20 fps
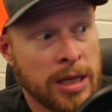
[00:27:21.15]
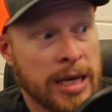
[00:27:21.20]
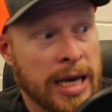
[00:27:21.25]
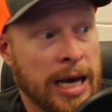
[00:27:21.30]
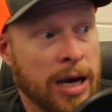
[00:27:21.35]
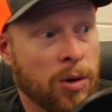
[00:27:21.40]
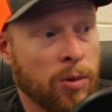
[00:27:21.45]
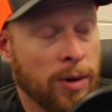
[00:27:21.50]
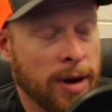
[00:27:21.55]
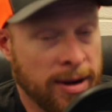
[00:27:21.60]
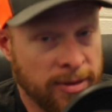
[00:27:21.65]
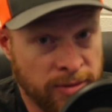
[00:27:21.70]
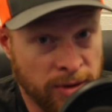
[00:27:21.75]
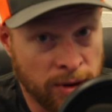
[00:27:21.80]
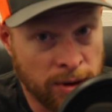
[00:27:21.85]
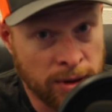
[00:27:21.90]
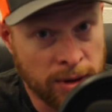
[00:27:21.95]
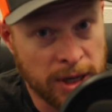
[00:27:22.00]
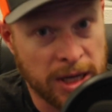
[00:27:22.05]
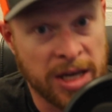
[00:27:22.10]

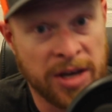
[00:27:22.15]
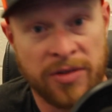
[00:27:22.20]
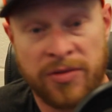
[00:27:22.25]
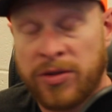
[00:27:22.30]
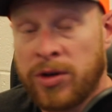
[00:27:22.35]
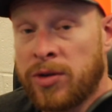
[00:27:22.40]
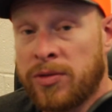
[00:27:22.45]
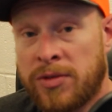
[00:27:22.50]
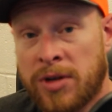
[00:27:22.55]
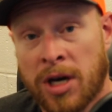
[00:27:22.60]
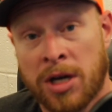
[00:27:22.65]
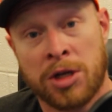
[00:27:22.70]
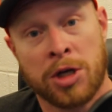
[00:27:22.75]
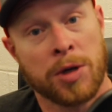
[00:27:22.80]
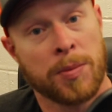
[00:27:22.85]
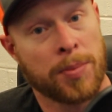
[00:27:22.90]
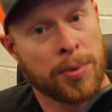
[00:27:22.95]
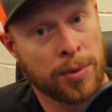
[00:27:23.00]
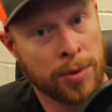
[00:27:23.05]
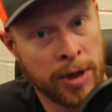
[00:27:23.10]
However, if you've done
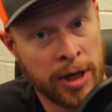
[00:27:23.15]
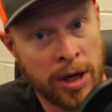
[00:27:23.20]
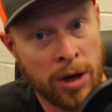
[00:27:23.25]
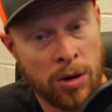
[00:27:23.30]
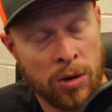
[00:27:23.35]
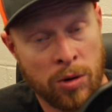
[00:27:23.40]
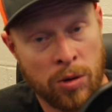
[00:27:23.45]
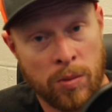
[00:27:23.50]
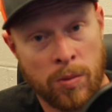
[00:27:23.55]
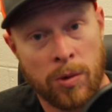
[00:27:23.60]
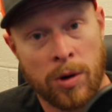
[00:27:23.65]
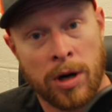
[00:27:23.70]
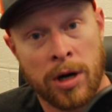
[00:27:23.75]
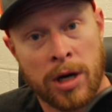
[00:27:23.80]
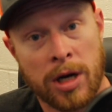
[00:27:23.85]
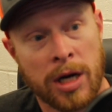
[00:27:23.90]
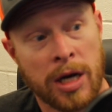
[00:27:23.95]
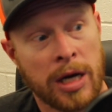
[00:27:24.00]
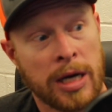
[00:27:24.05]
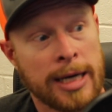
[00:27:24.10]
your
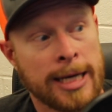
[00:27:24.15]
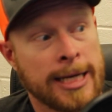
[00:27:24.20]
pre-homework,